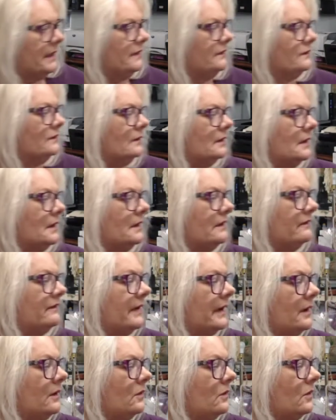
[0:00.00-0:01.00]
so then if I
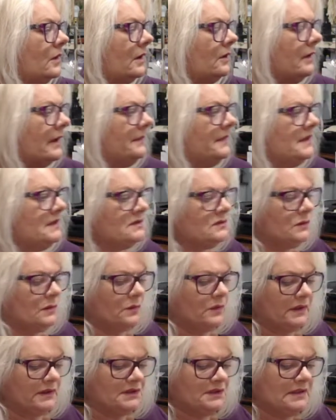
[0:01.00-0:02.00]
go and grab this one,
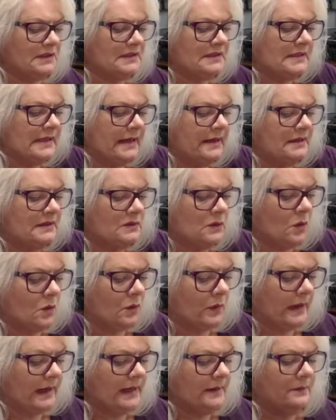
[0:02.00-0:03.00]
which this side has
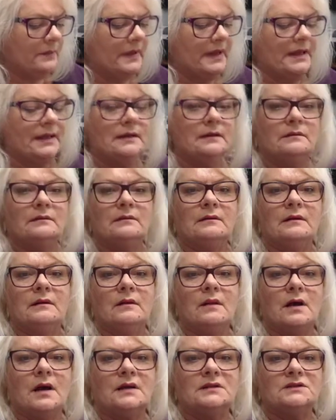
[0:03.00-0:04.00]
already been
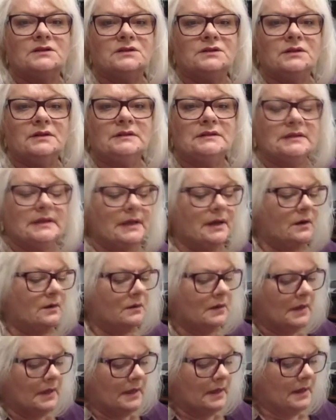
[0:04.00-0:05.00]
glossed, you can tell,
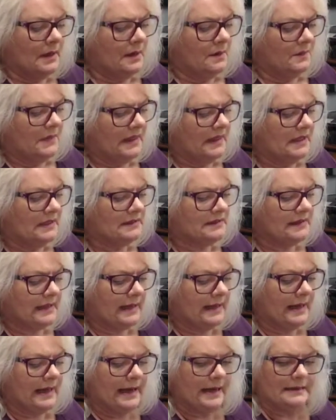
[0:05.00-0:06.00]
but this side
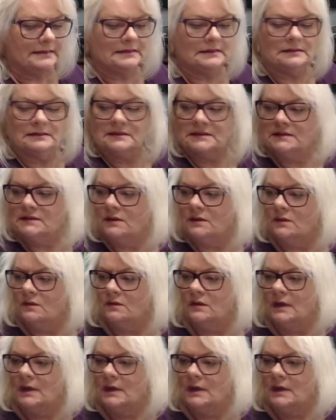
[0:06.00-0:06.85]
hasn't. So